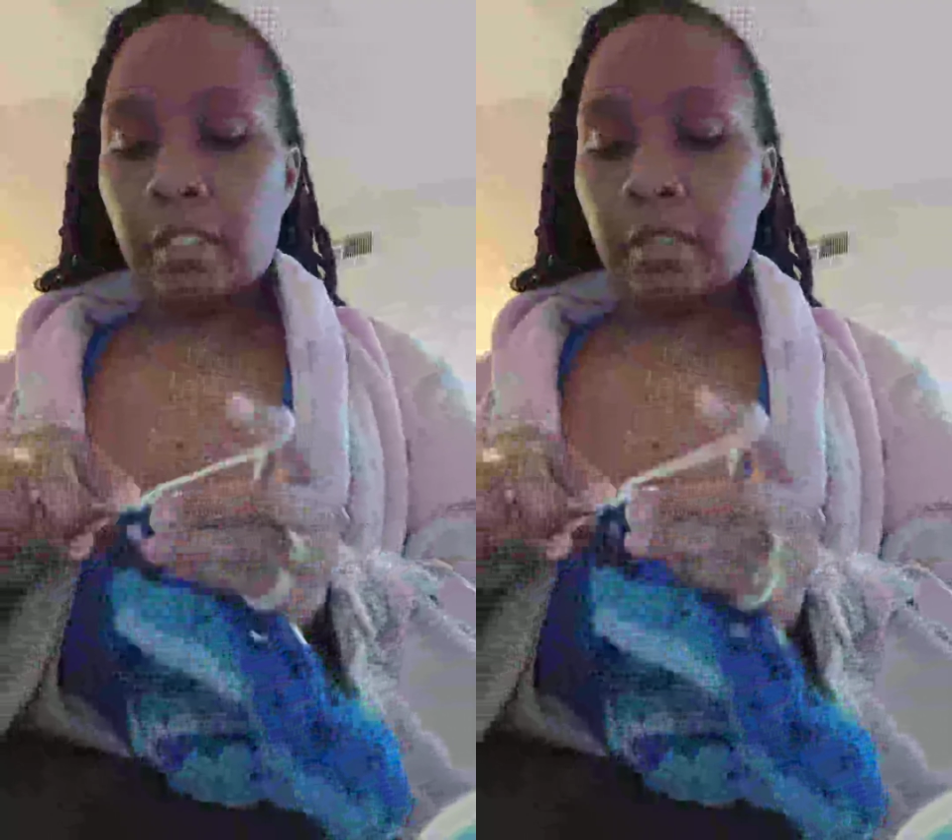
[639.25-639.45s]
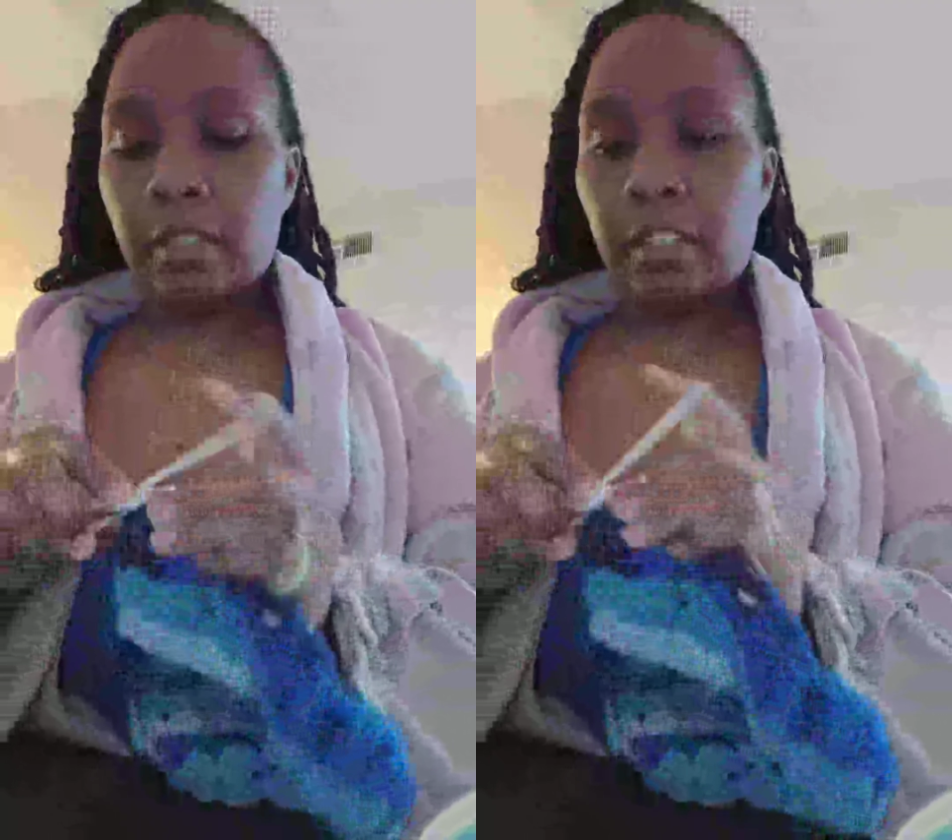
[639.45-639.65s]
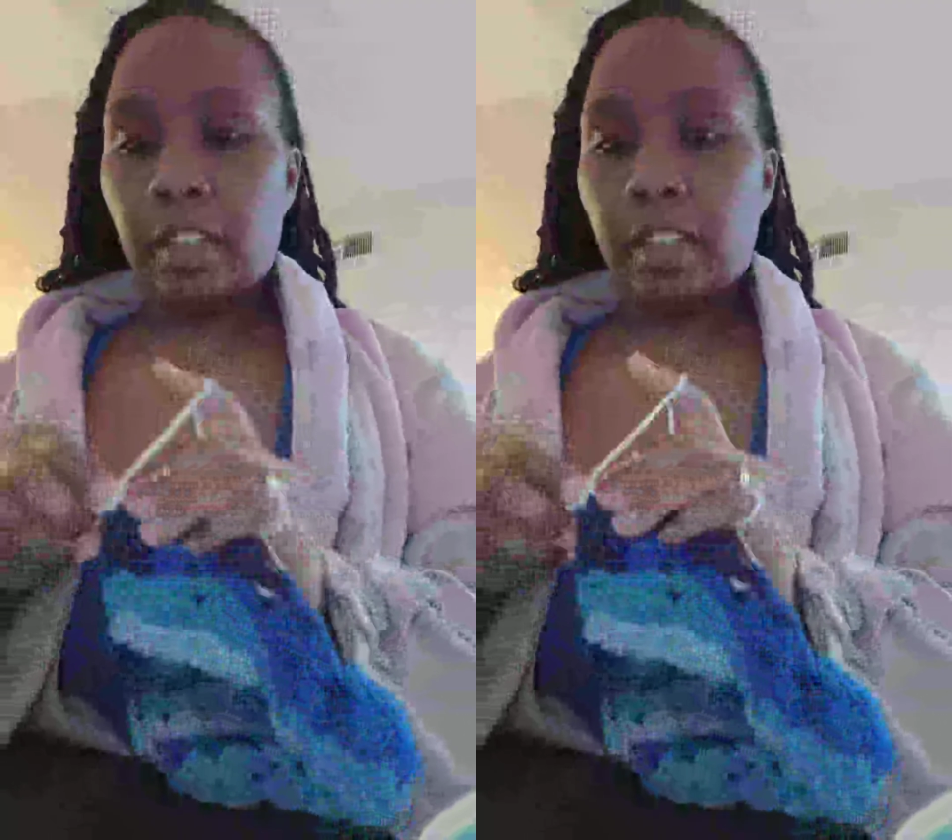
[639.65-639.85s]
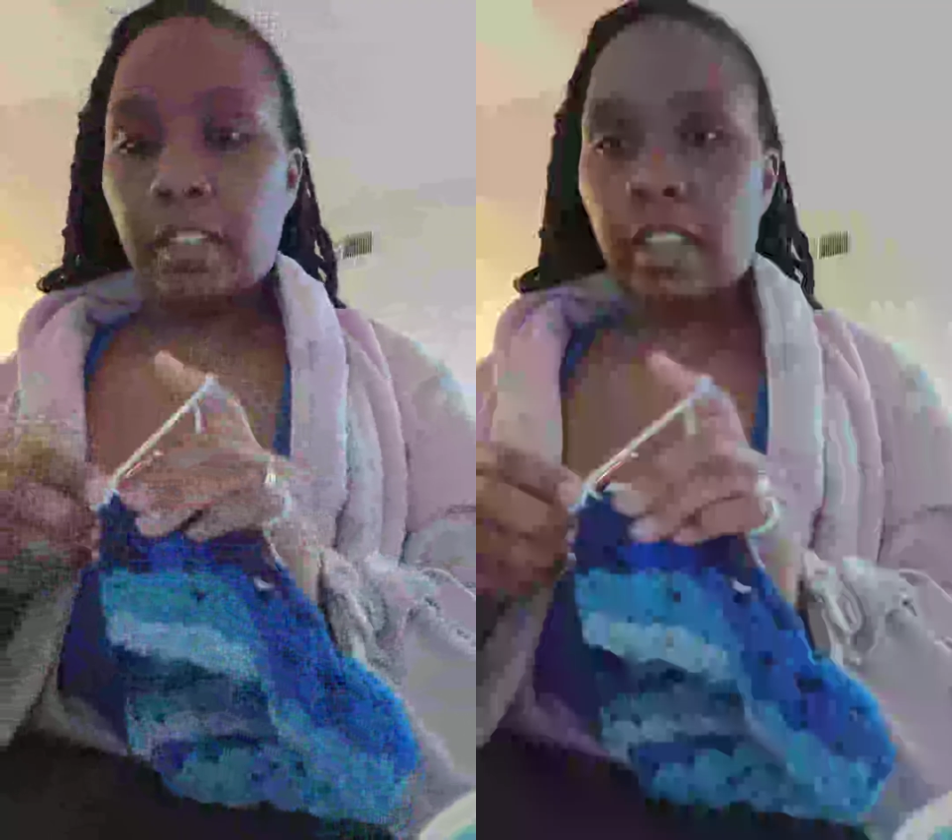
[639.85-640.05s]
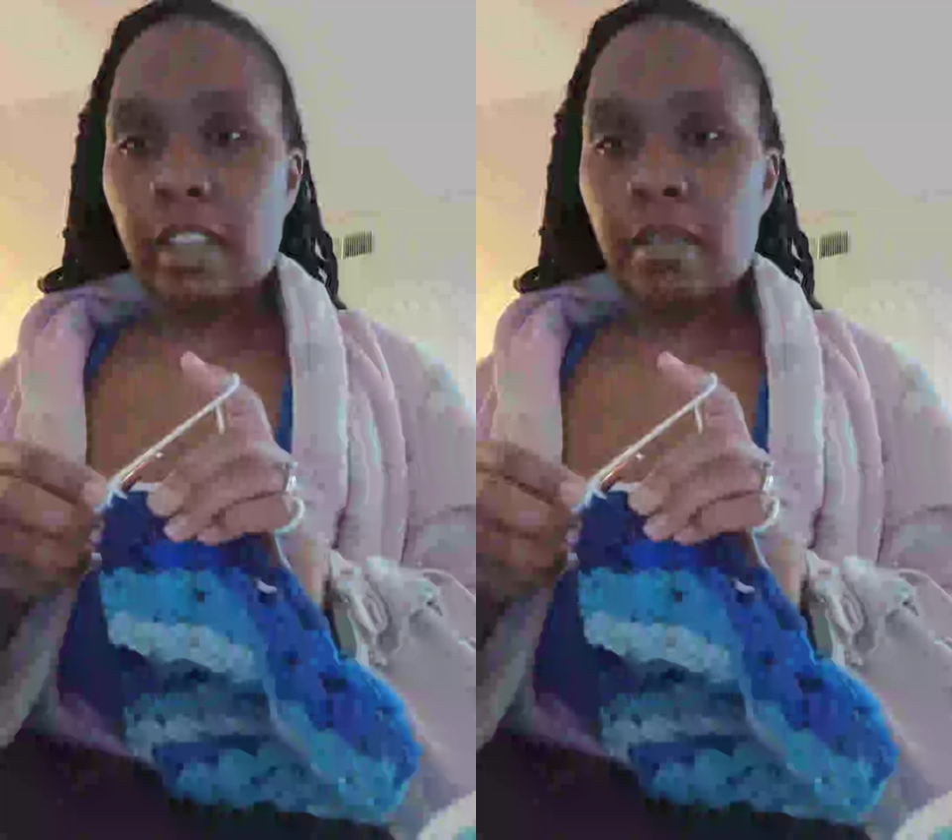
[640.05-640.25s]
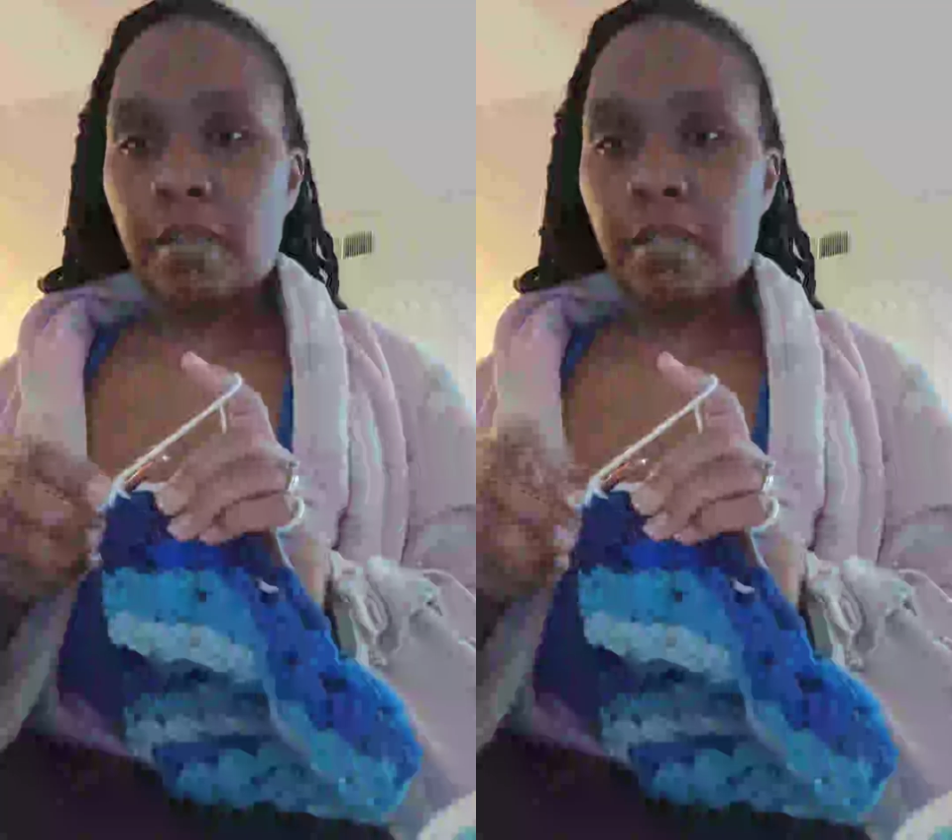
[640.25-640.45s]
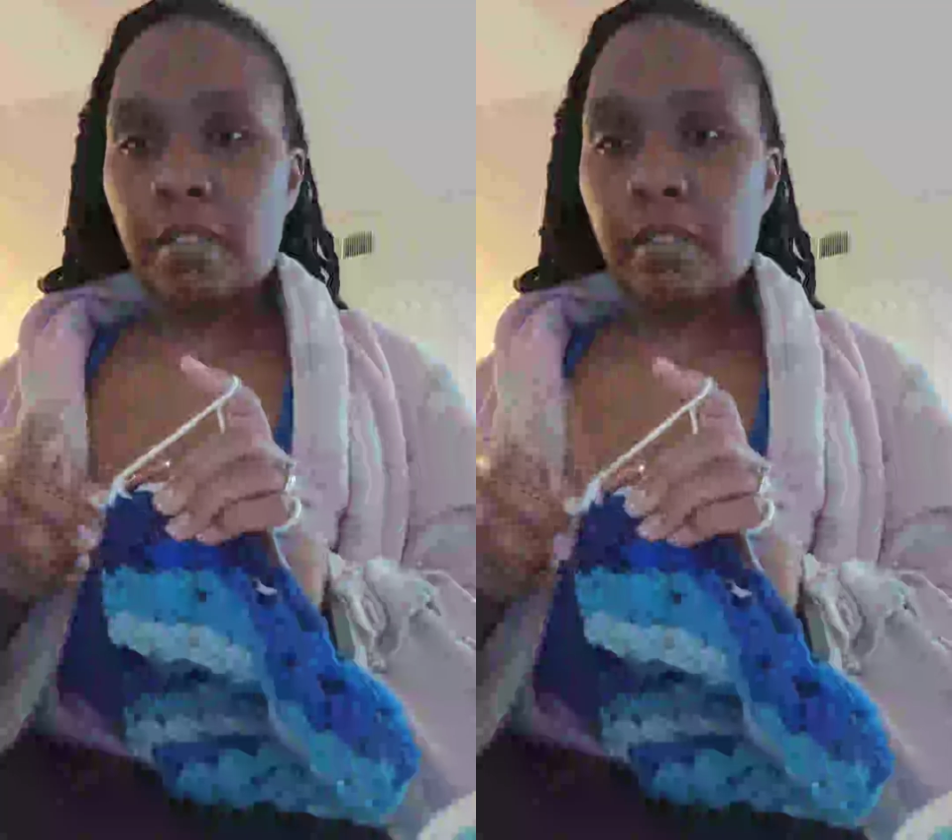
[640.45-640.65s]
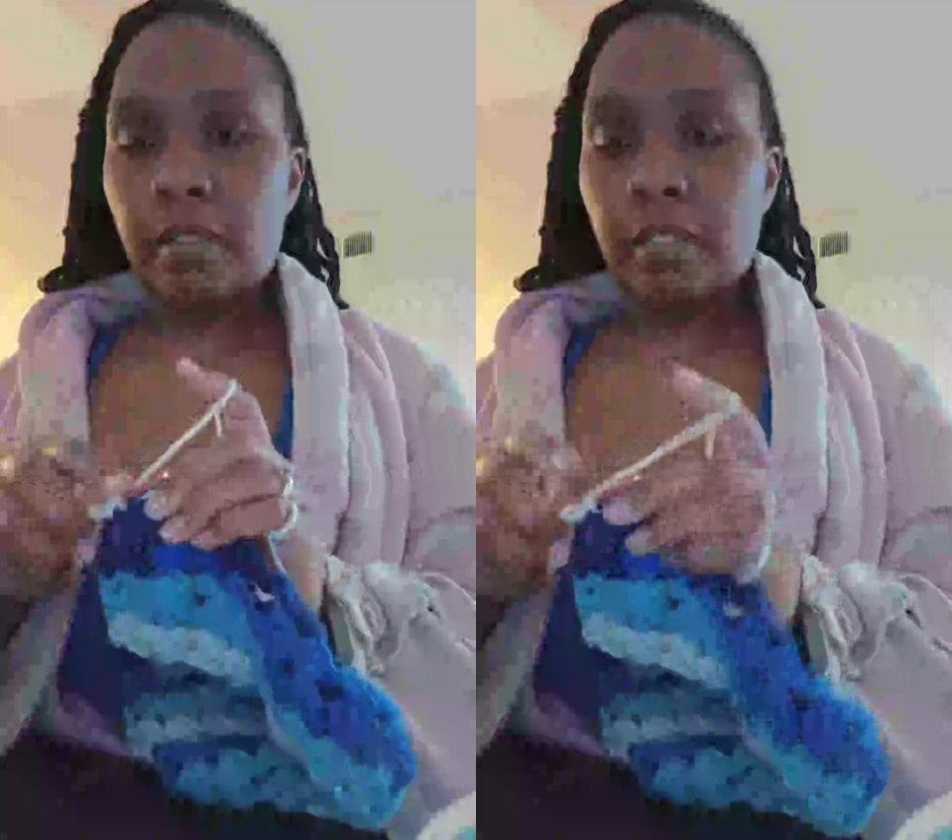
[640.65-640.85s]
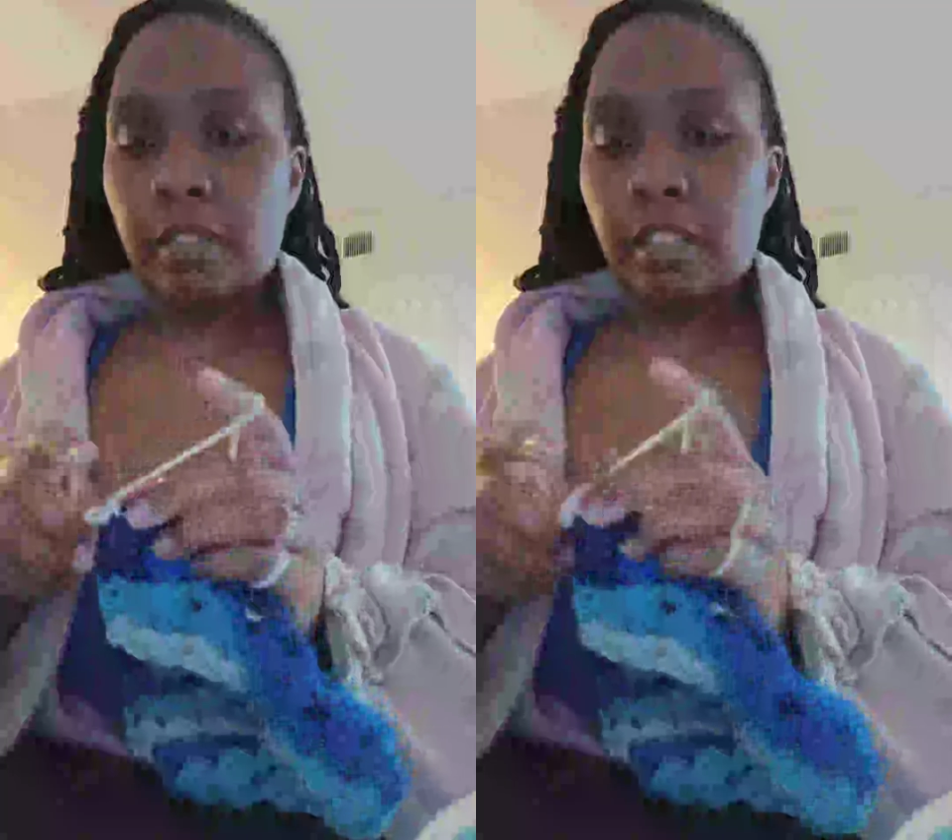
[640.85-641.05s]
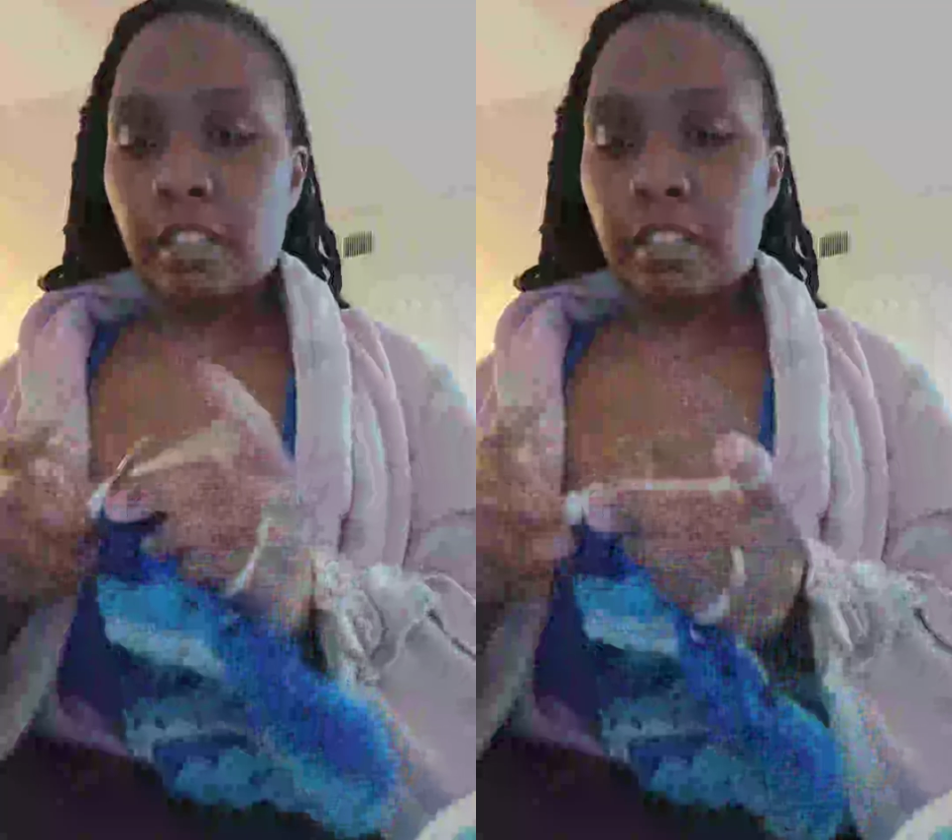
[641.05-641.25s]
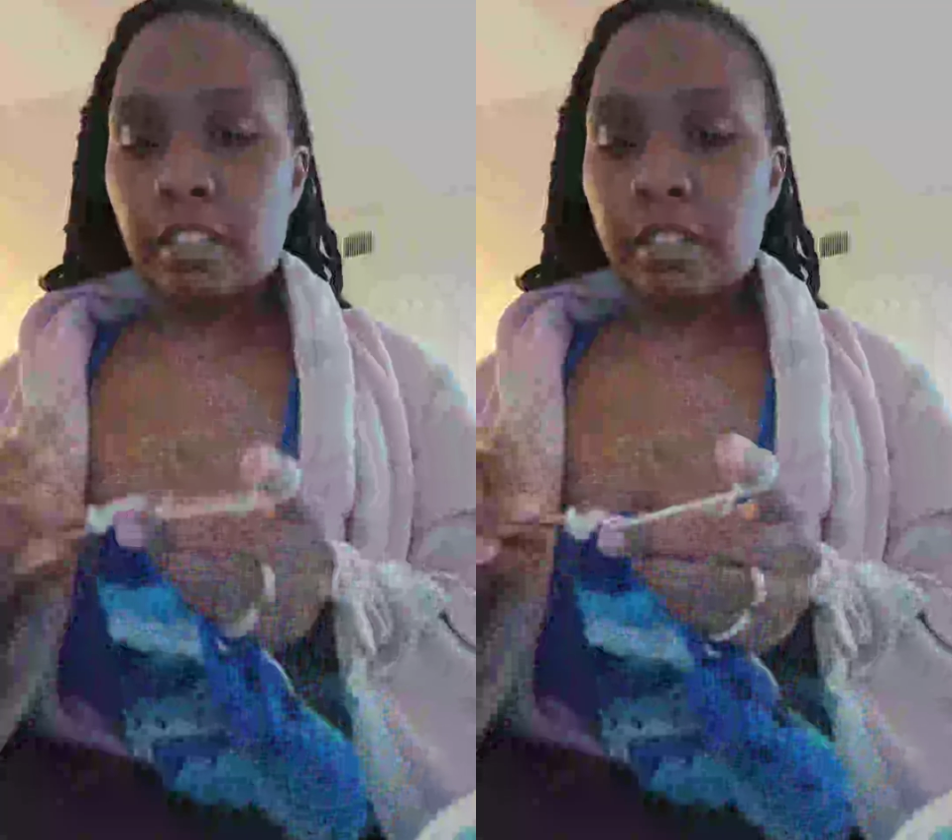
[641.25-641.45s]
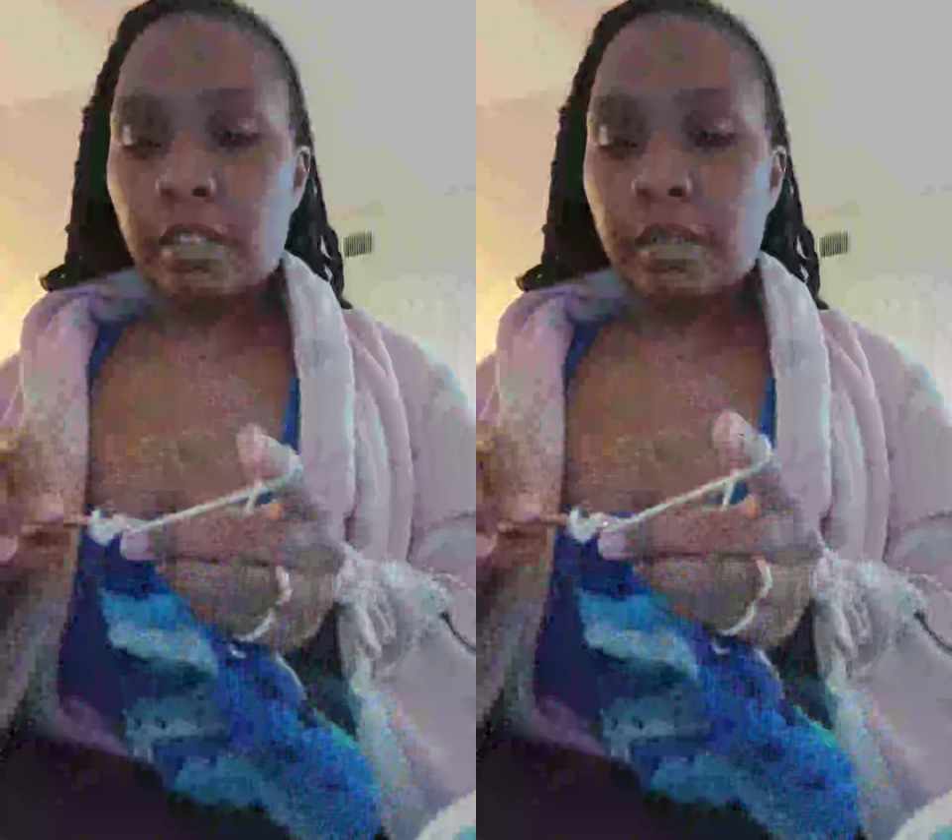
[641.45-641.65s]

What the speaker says: Go into that second one, stitch,